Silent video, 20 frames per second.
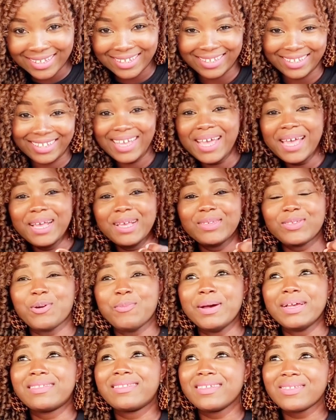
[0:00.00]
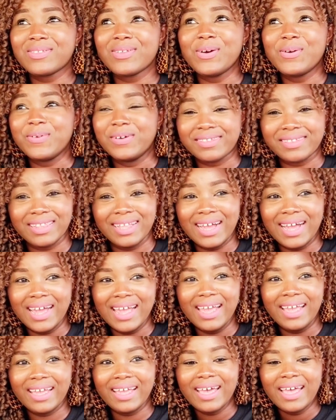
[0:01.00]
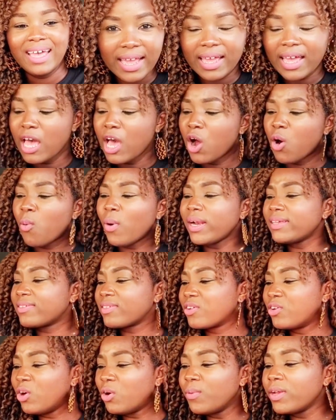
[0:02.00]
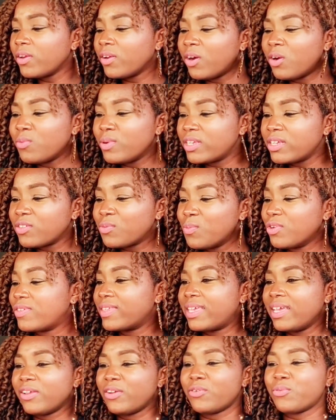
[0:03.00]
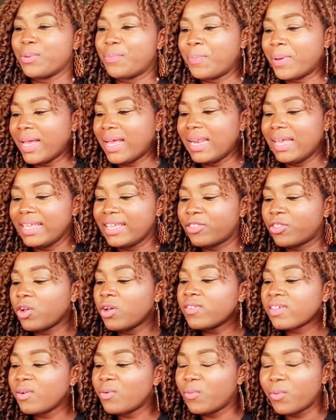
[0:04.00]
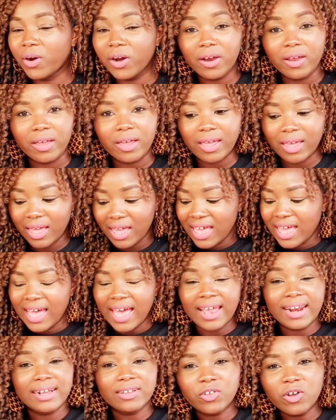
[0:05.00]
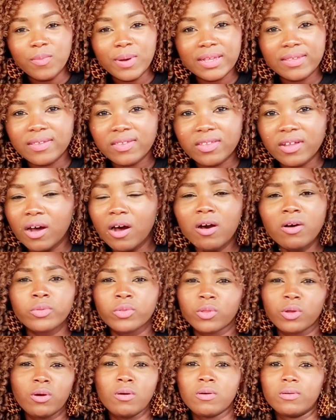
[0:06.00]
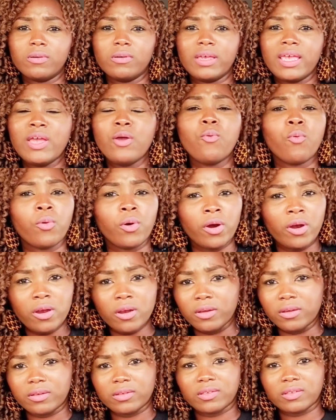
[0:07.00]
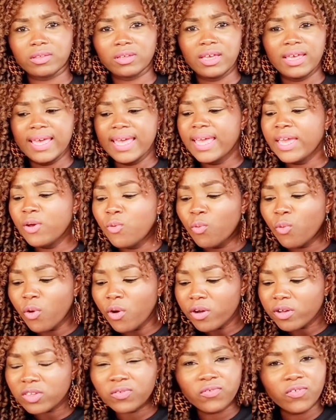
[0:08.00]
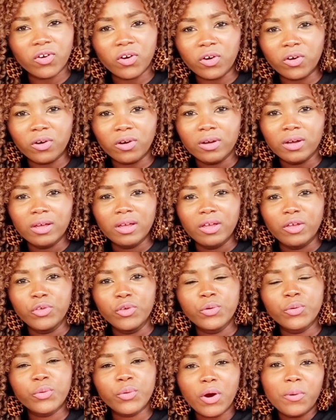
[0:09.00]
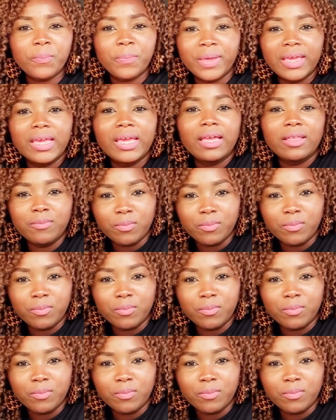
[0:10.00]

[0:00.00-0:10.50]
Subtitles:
So my sister was like, what is going on with this mosquito repellent? It doesn't work. And I told my sister, oh no, it works. It works for European